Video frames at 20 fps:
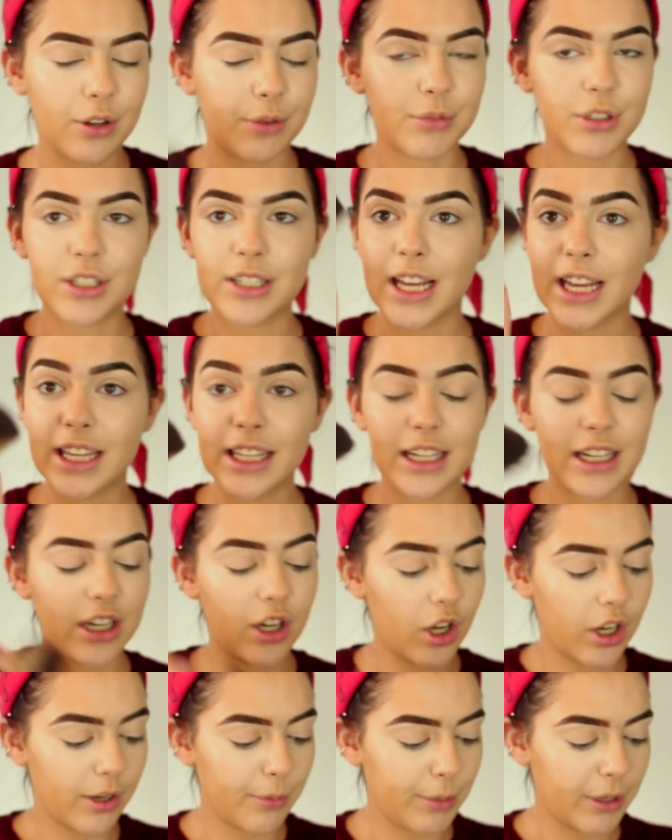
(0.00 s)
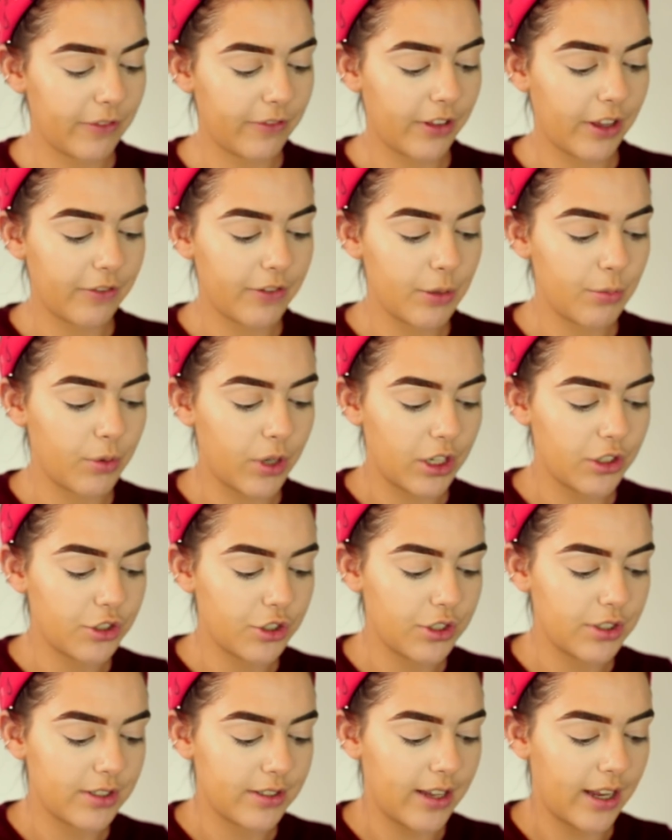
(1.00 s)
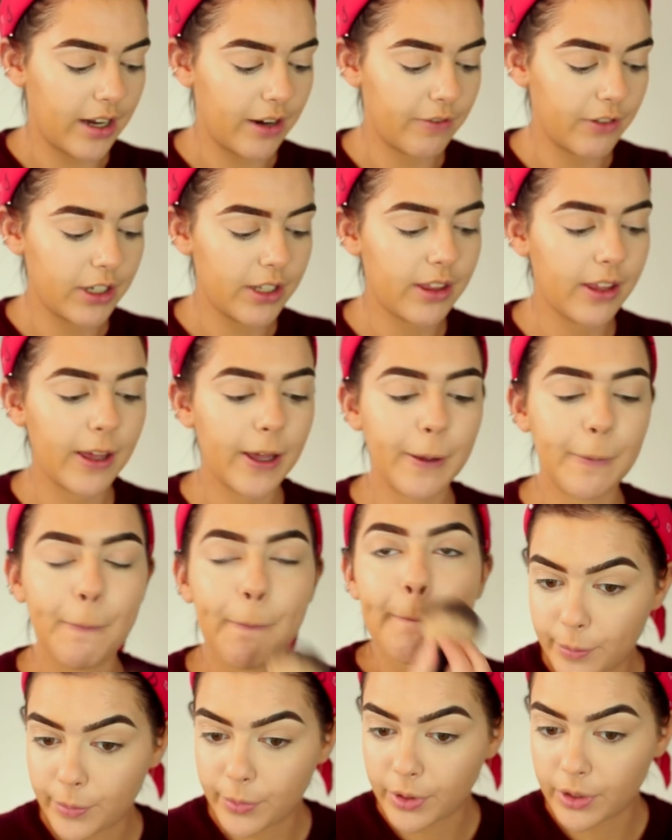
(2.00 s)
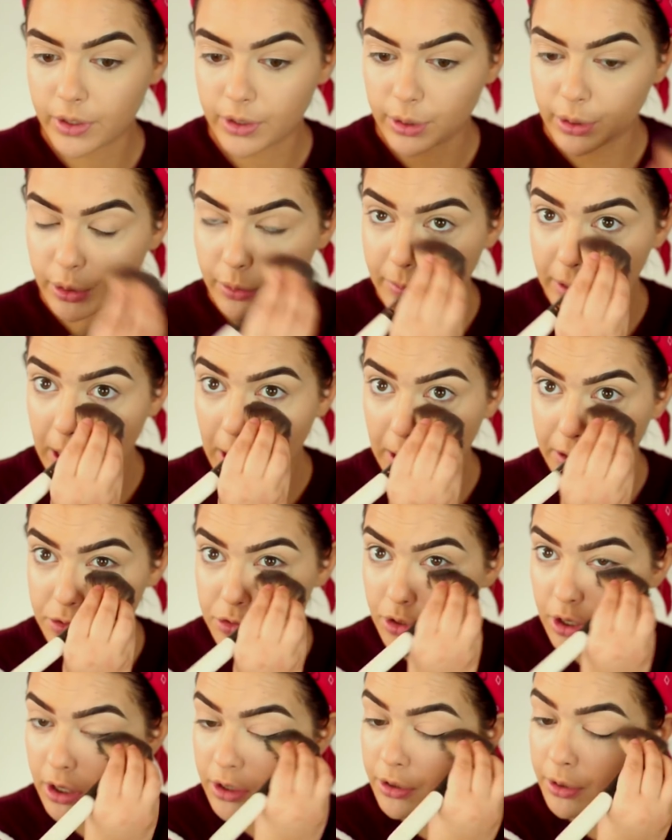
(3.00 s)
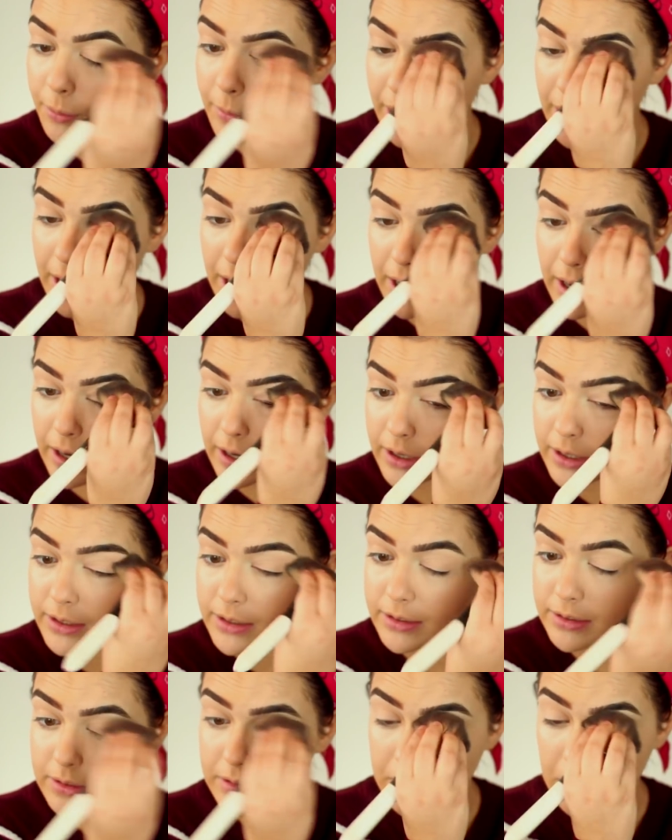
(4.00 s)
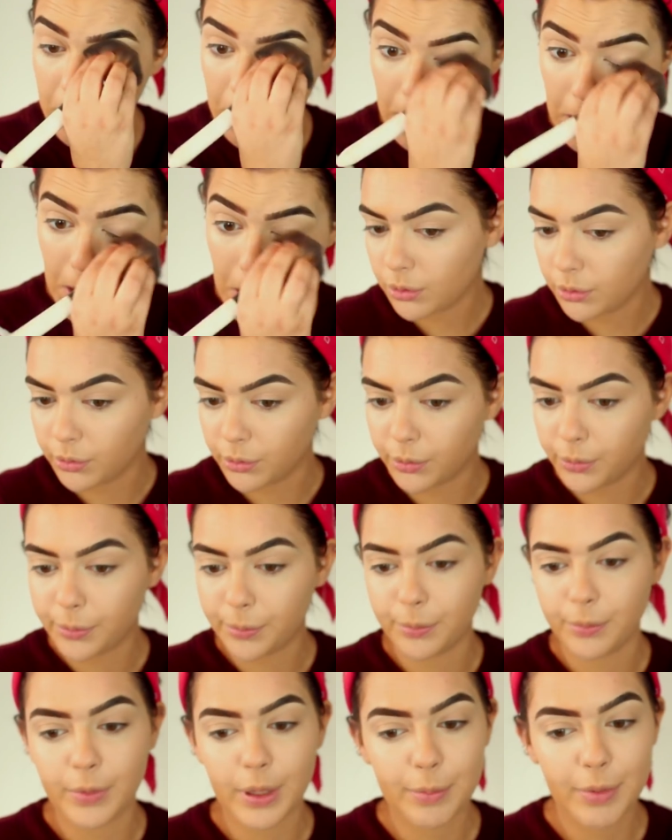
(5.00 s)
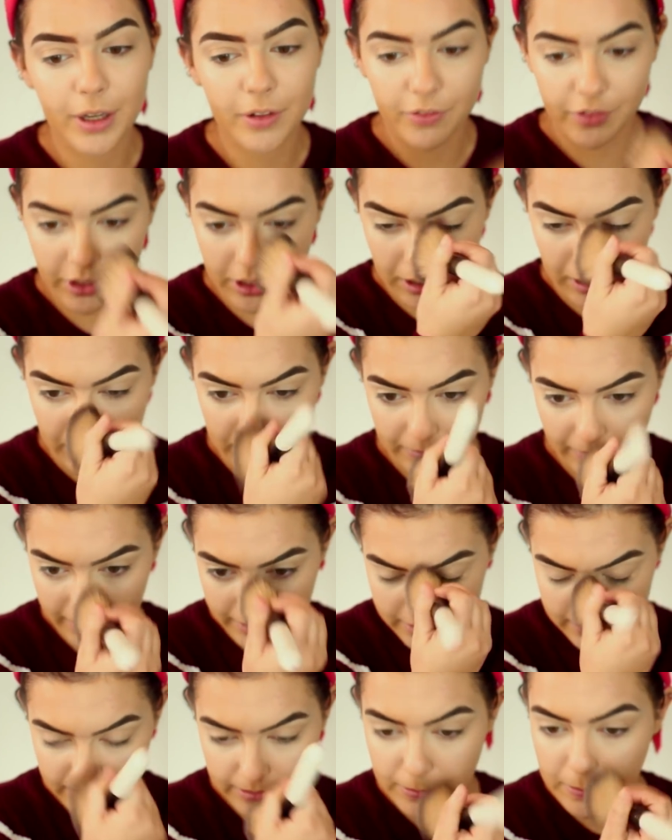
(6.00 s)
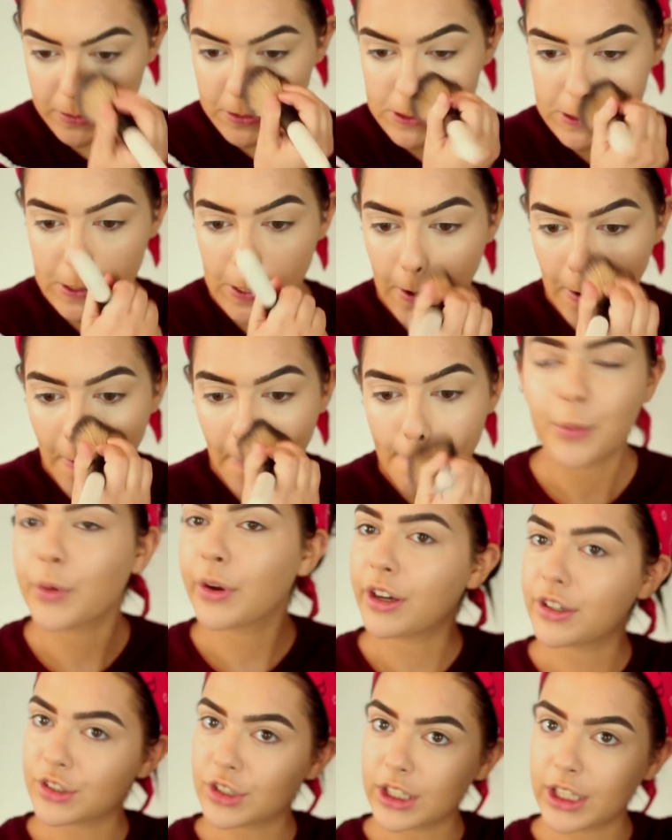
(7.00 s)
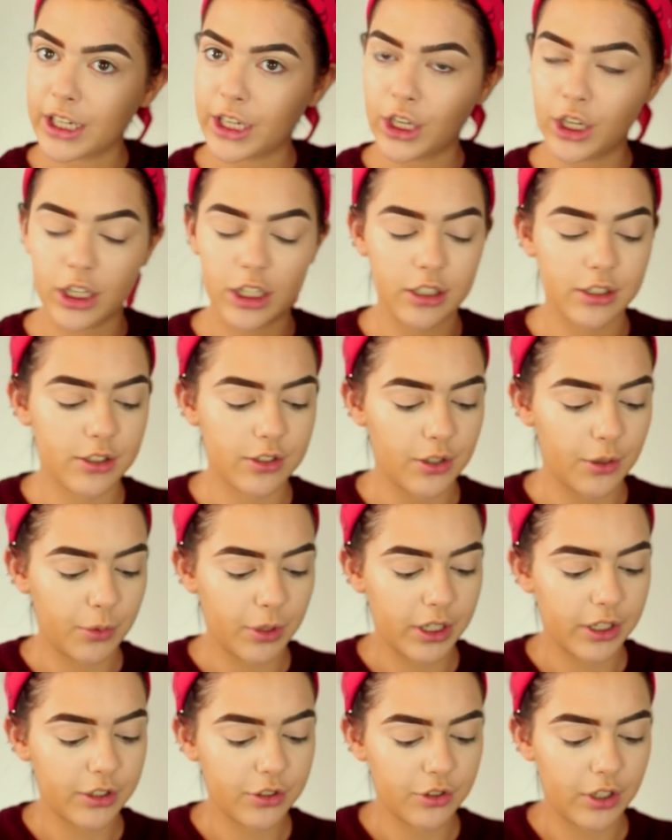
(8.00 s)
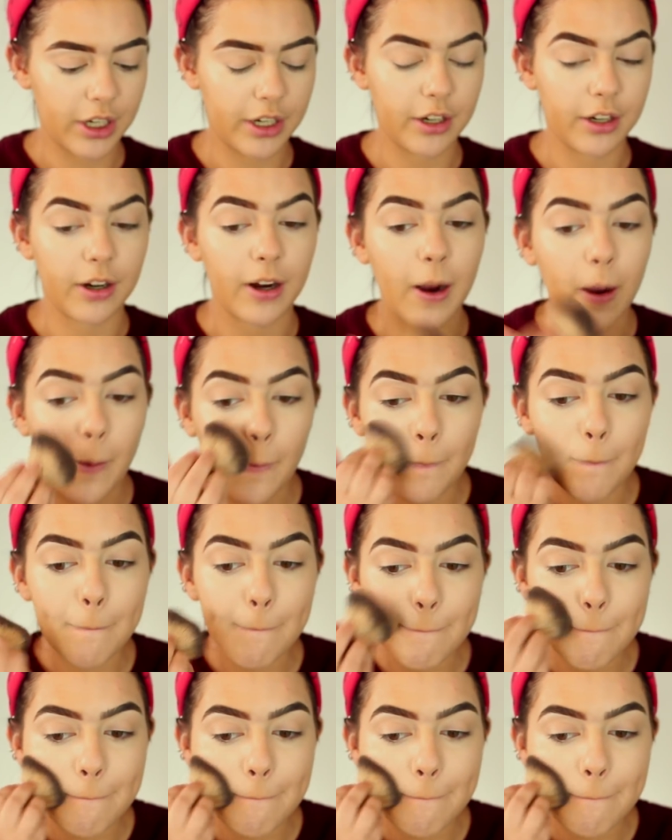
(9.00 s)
so I'm just taking it on a big fluffy brush to set everything and put a little bit extra under my eyes. Ooh, maybe I forgot I liked this. But we also like her, so we're gonna try her out.